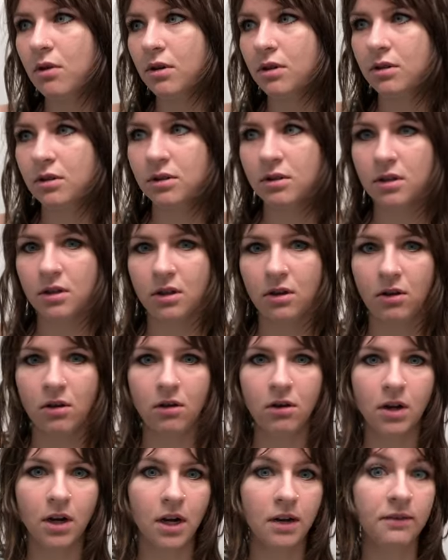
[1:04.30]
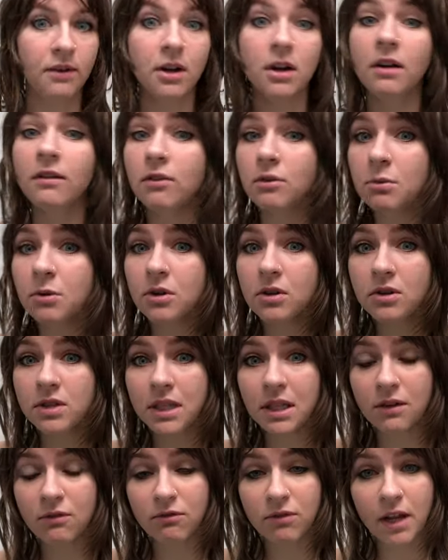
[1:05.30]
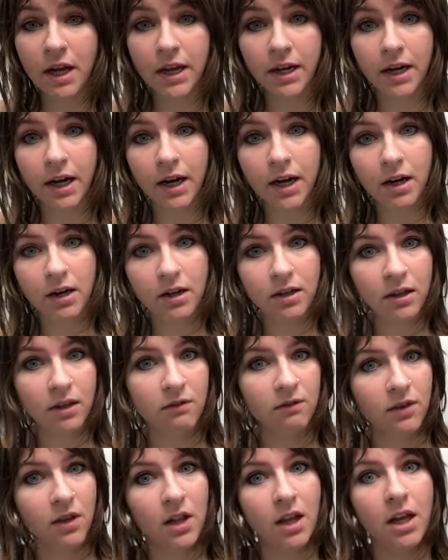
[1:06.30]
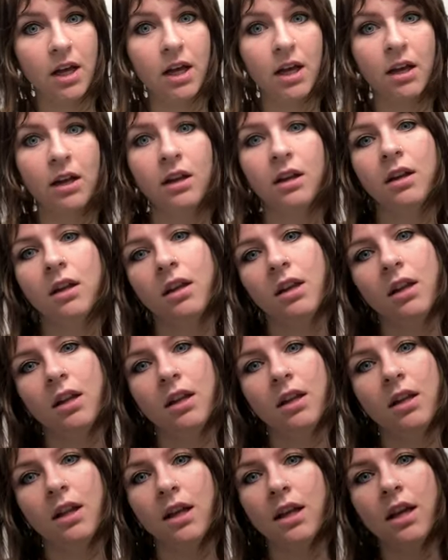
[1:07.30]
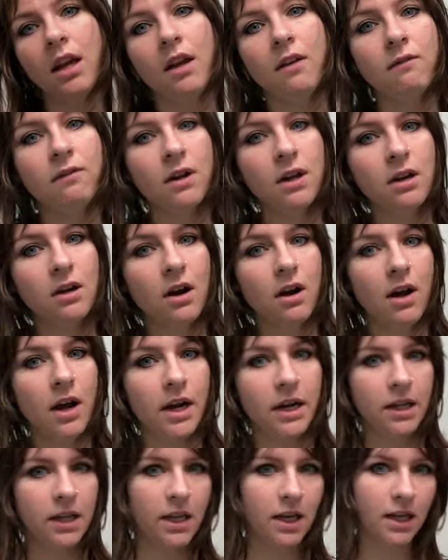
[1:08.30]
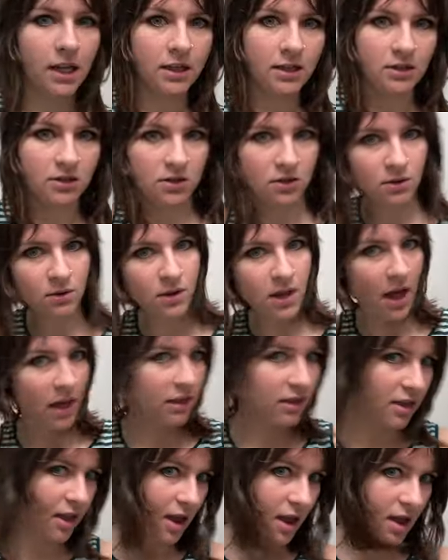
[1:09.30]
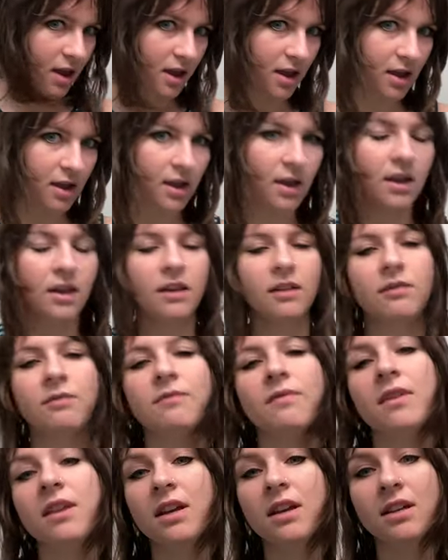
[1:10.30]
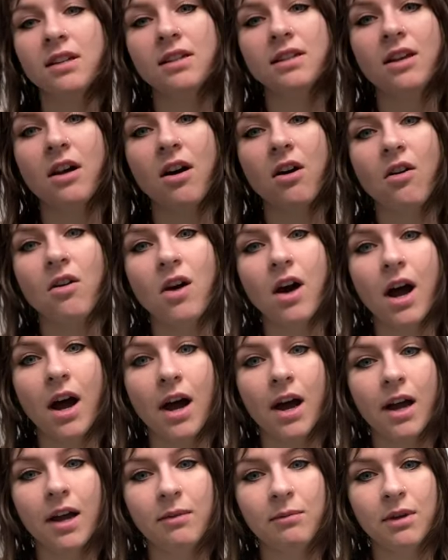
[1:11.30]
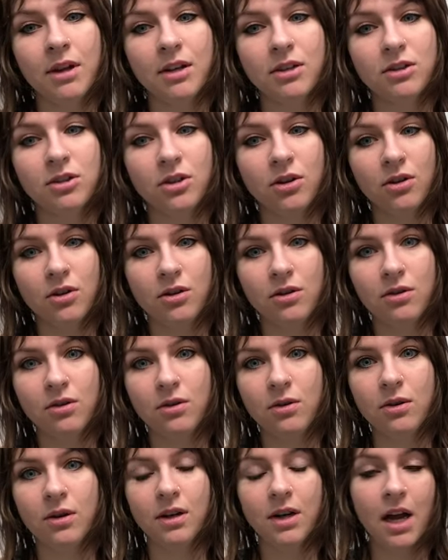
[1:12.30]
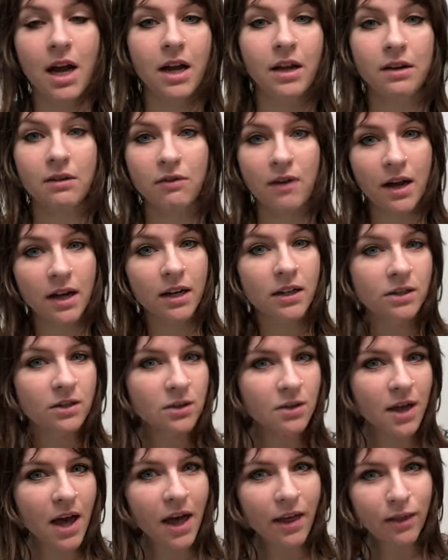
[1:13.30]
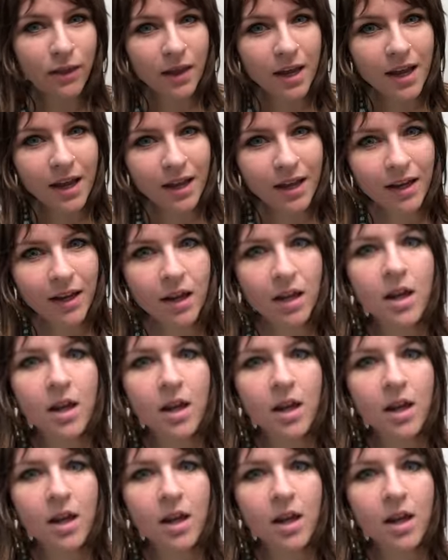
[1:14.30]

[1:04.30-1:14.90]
are still kind of uncomfortable using a flat iron. They feel like they can't figure out how to get it to do that thing, and so I'm going to show you kind of how to do that thing,